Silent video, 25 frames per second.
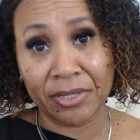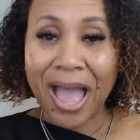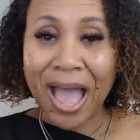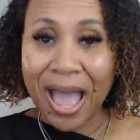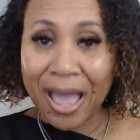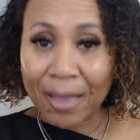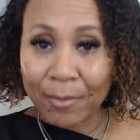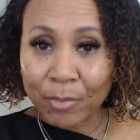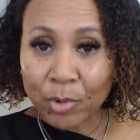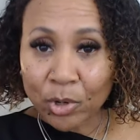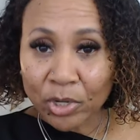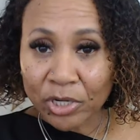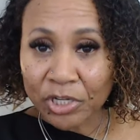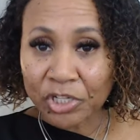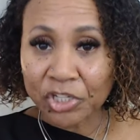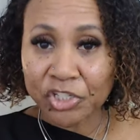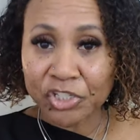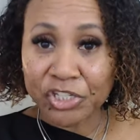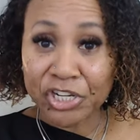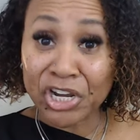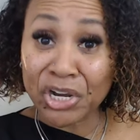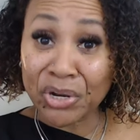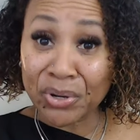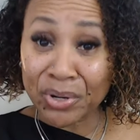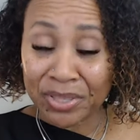I'm going to
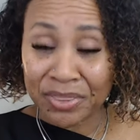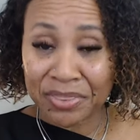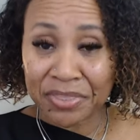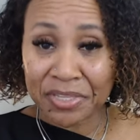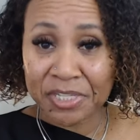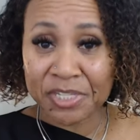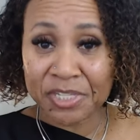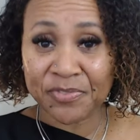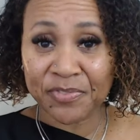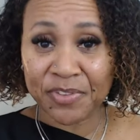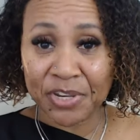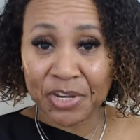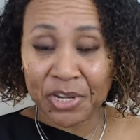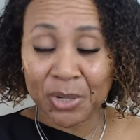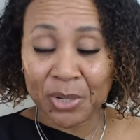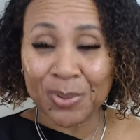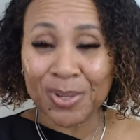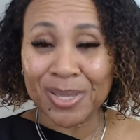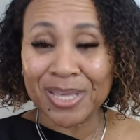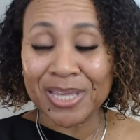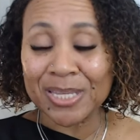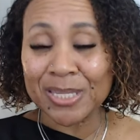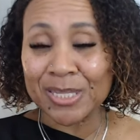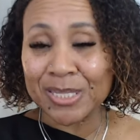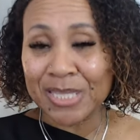share in this video
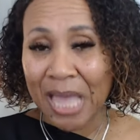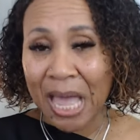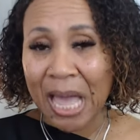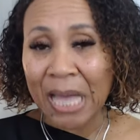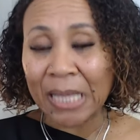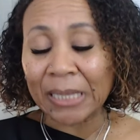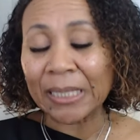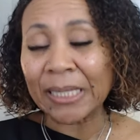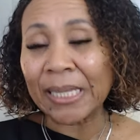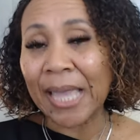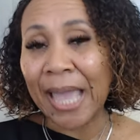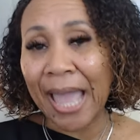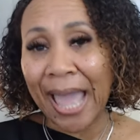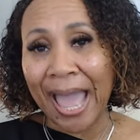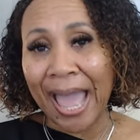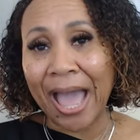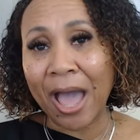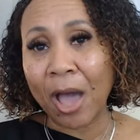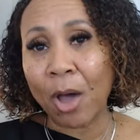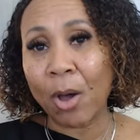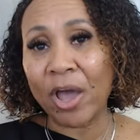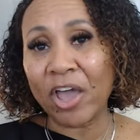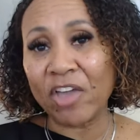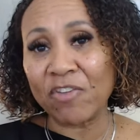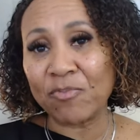exactly
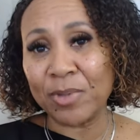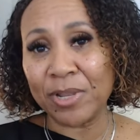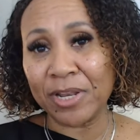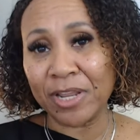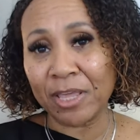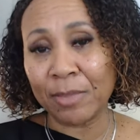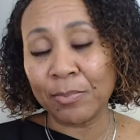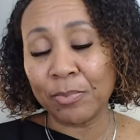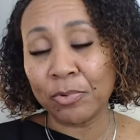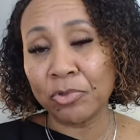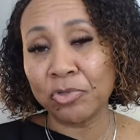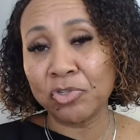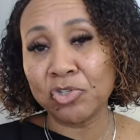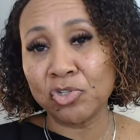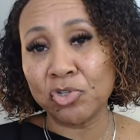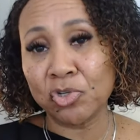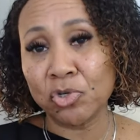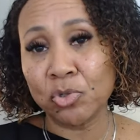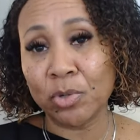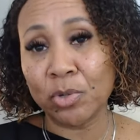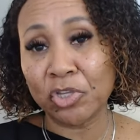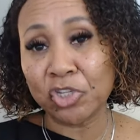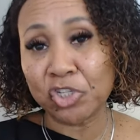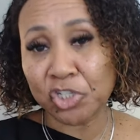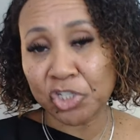how I've been able
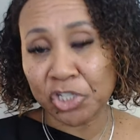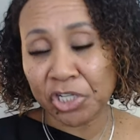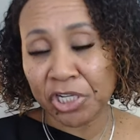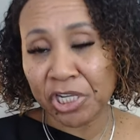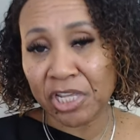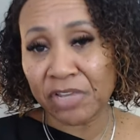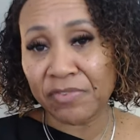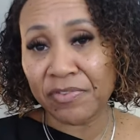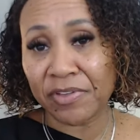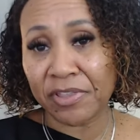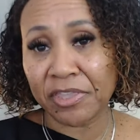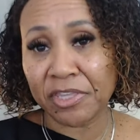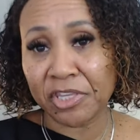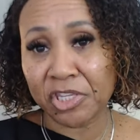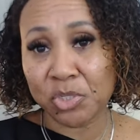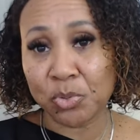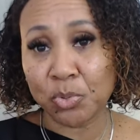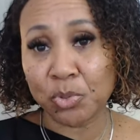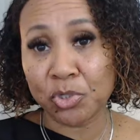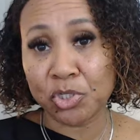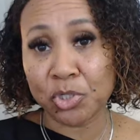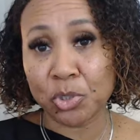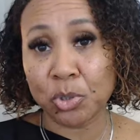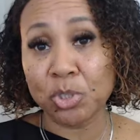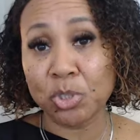to achieve these
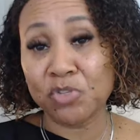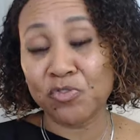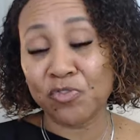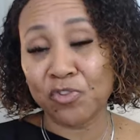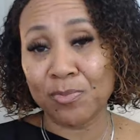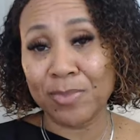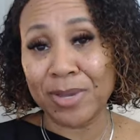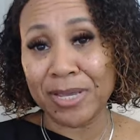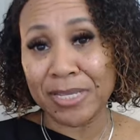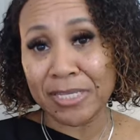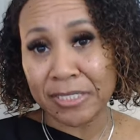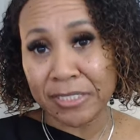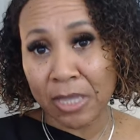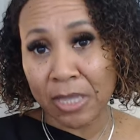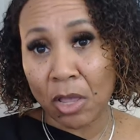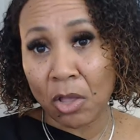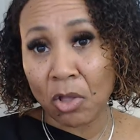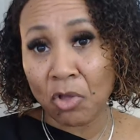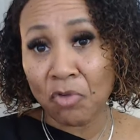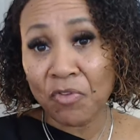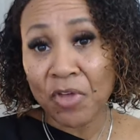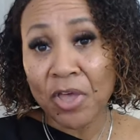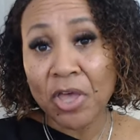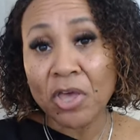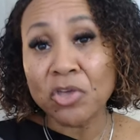results for
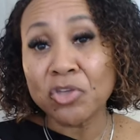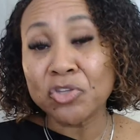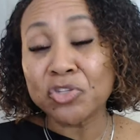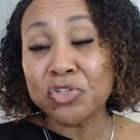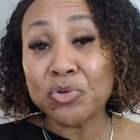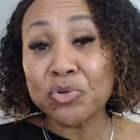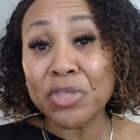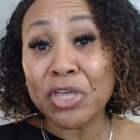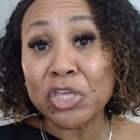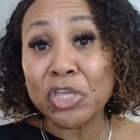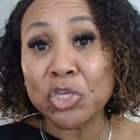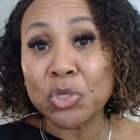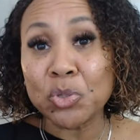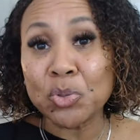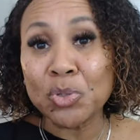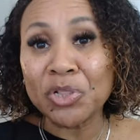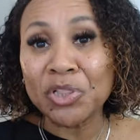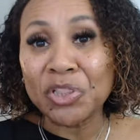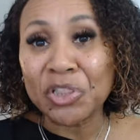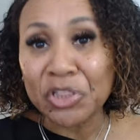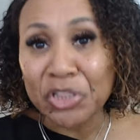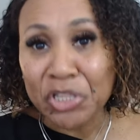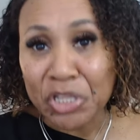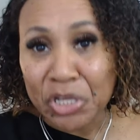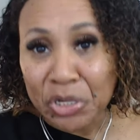myself, so that you
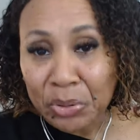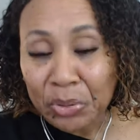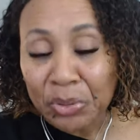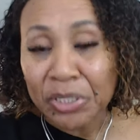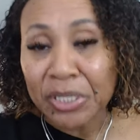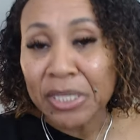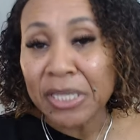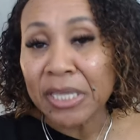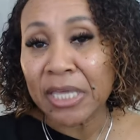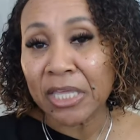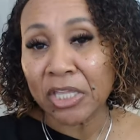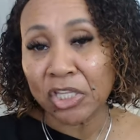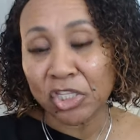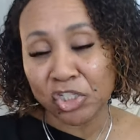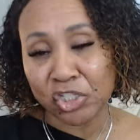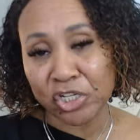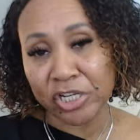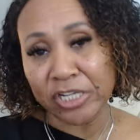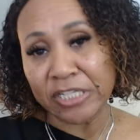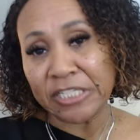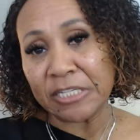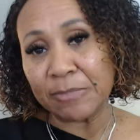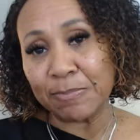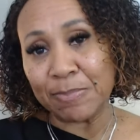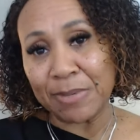literally can
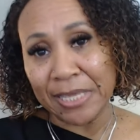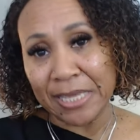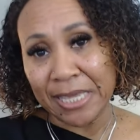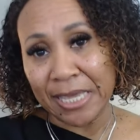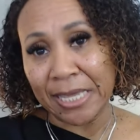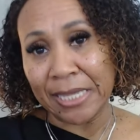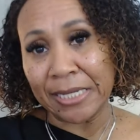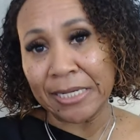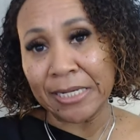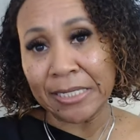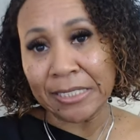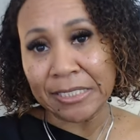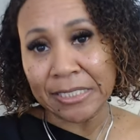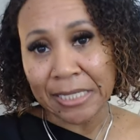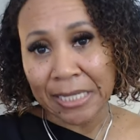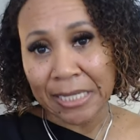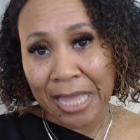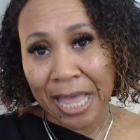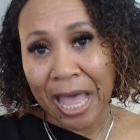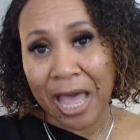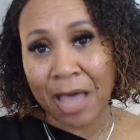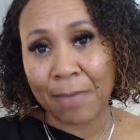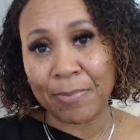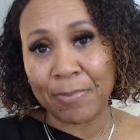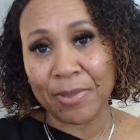just begin to
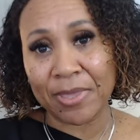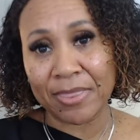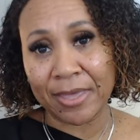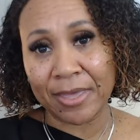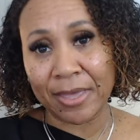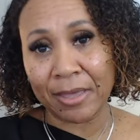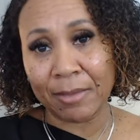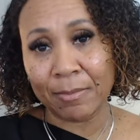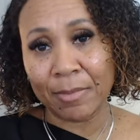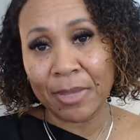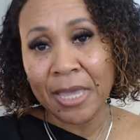copy them.